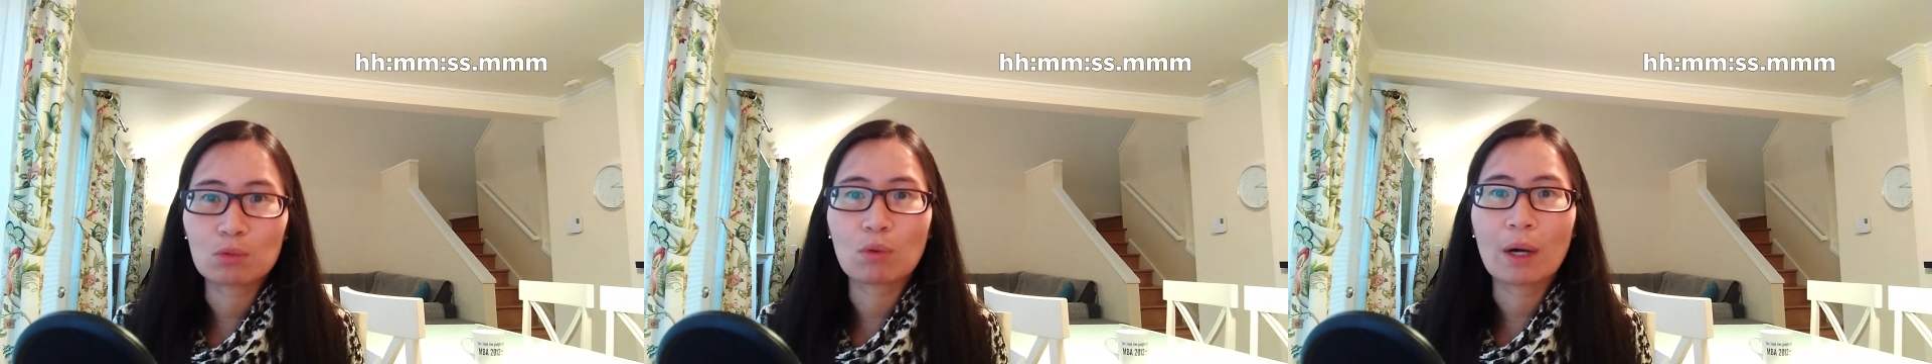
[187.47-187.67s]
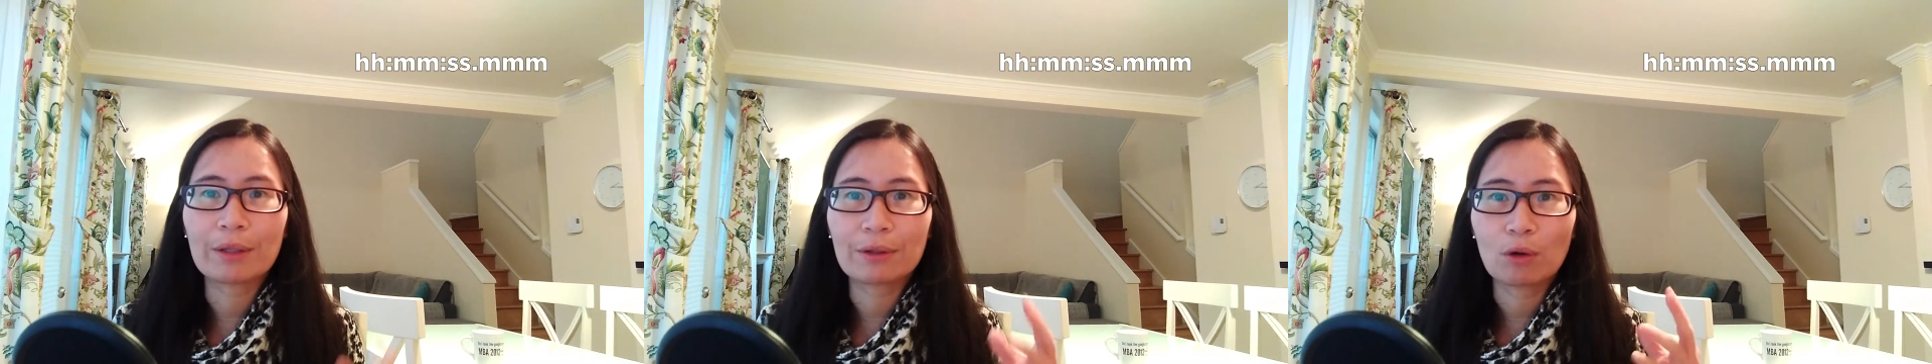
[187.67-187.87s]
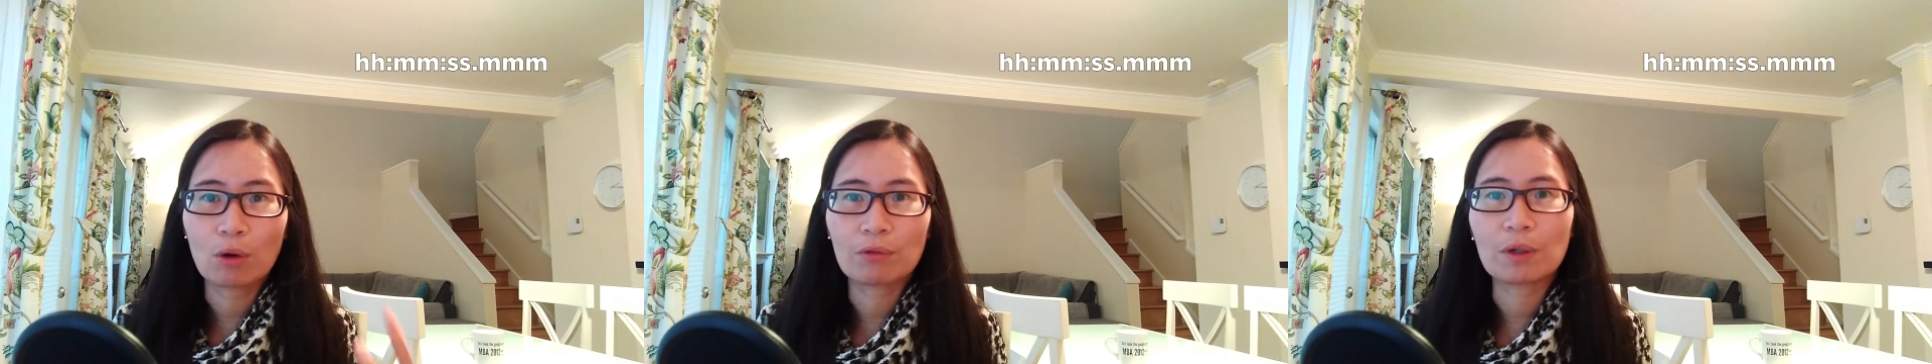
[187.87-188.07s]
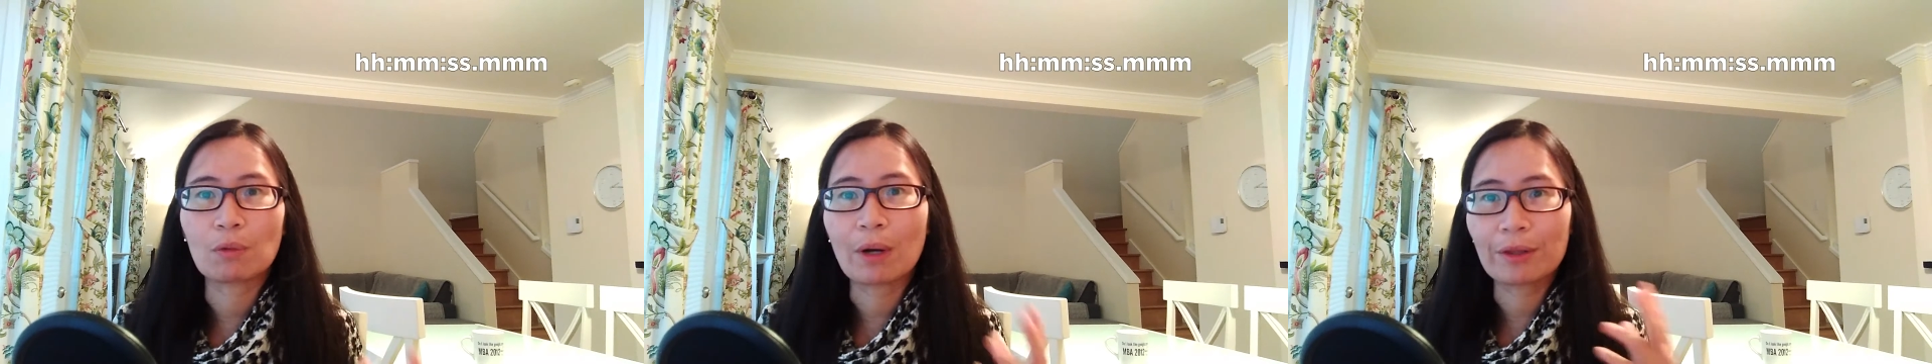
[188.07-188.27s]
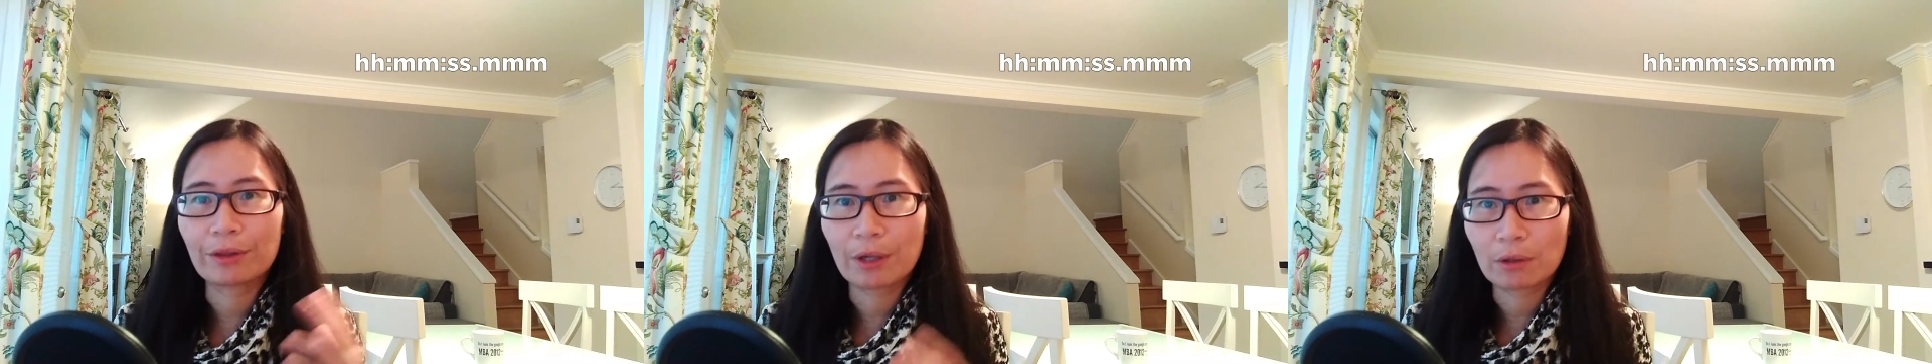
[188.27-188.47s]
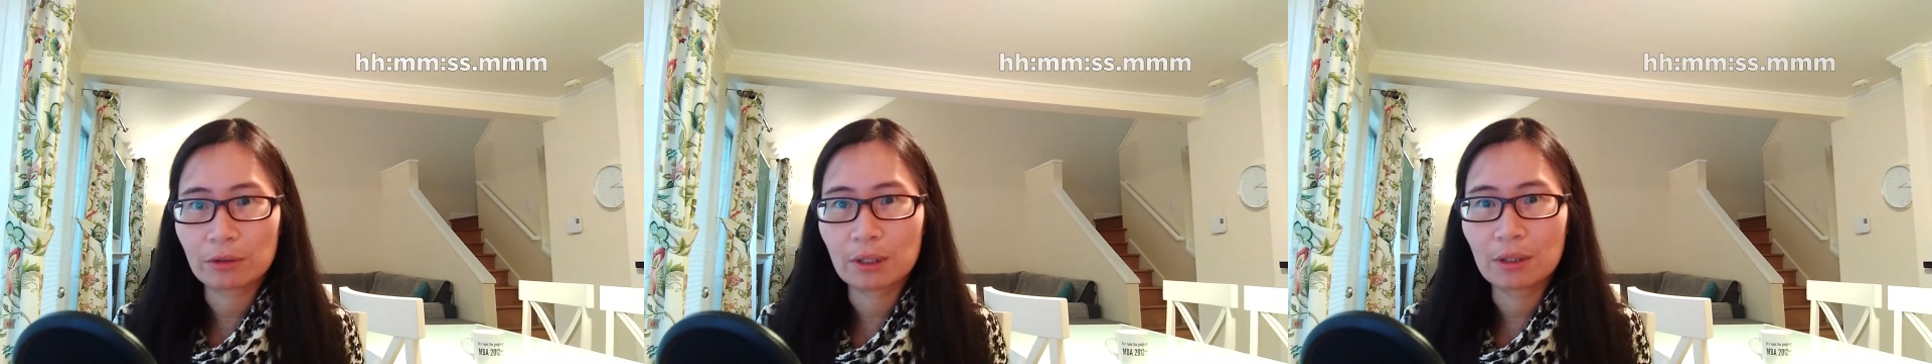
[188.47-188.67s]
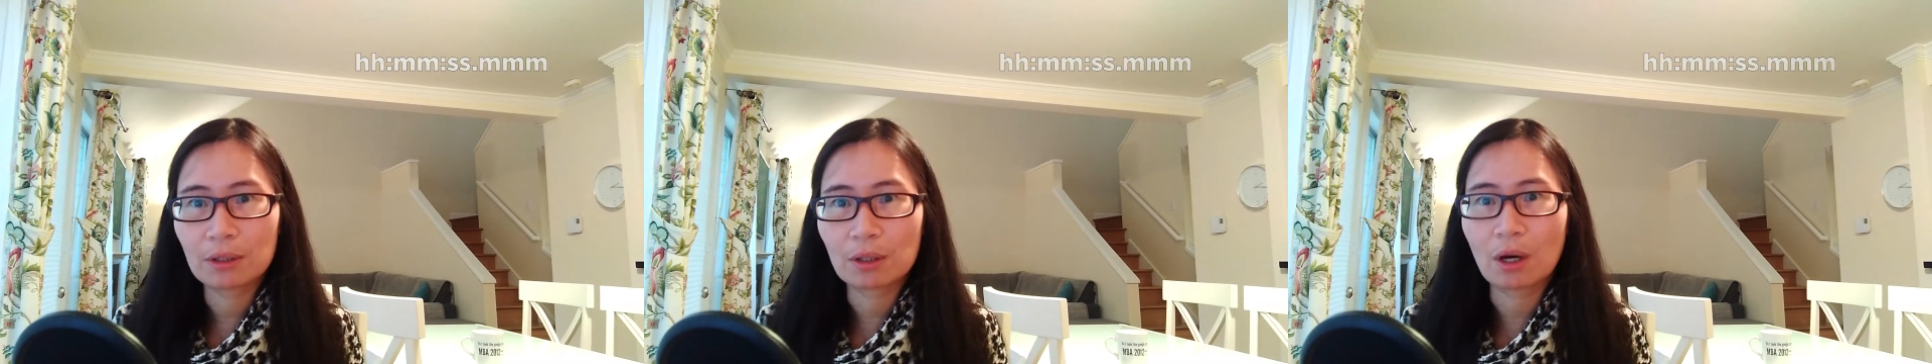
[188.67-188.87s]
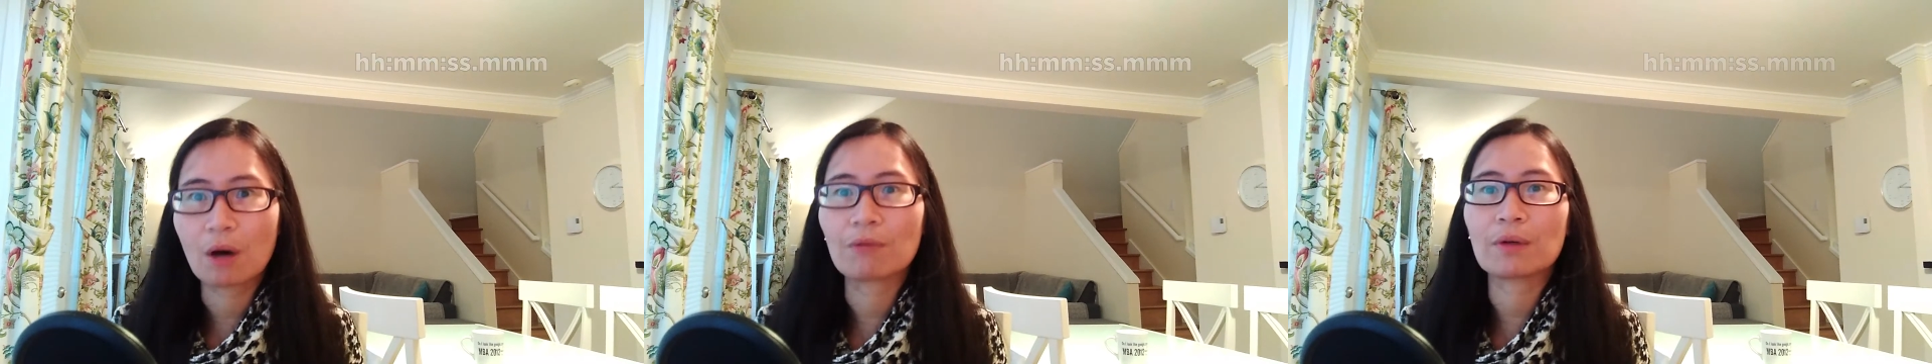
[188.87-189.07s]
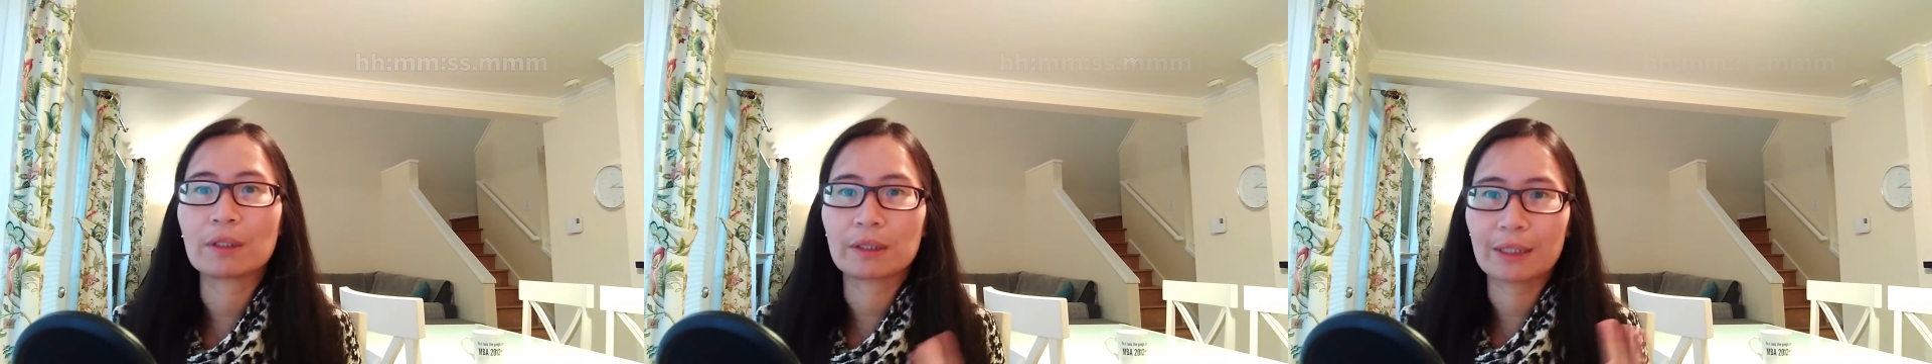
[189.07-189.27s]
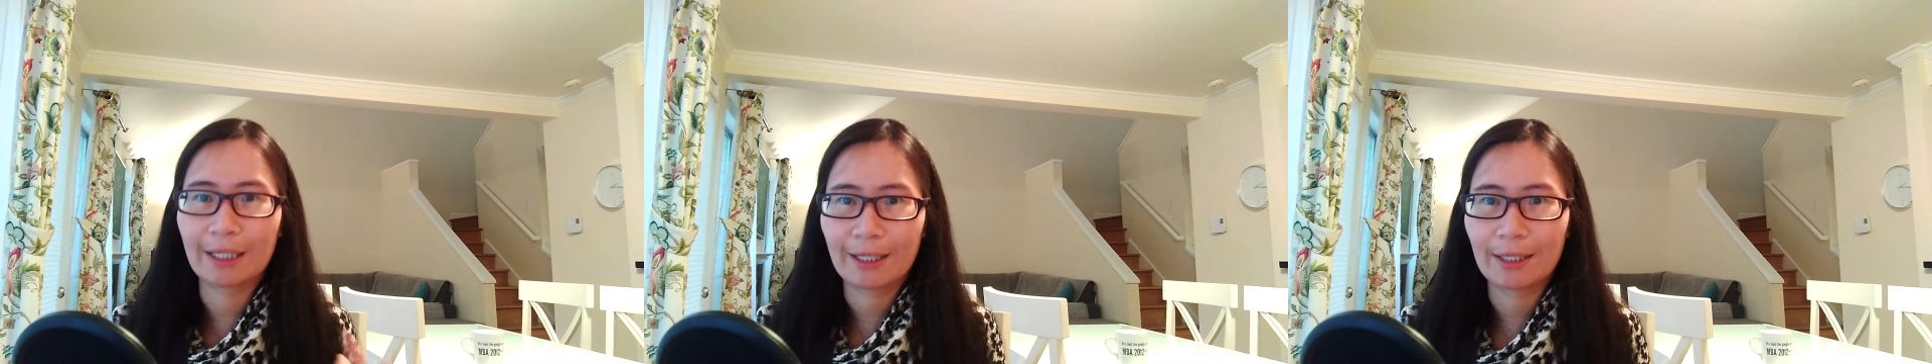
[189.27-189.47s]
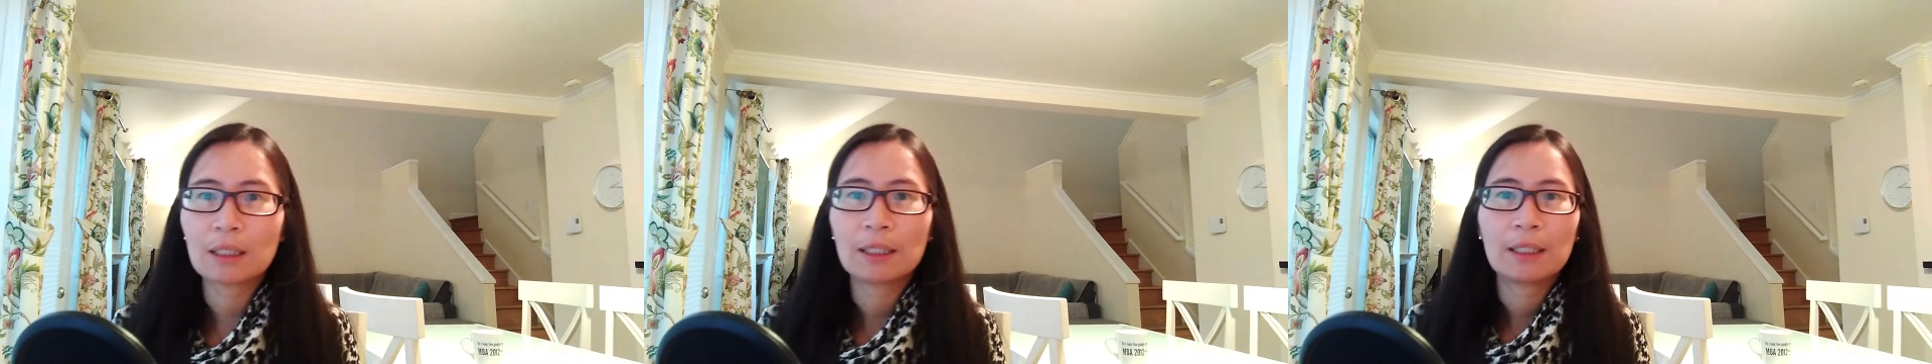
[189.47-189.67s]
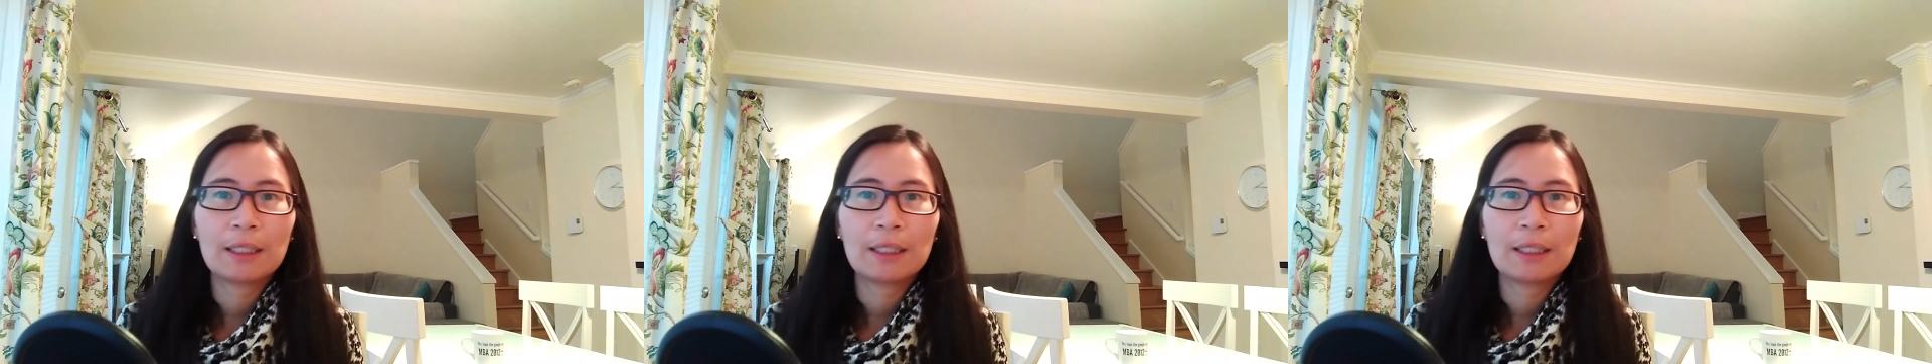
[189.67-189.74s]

1/1000th of a second.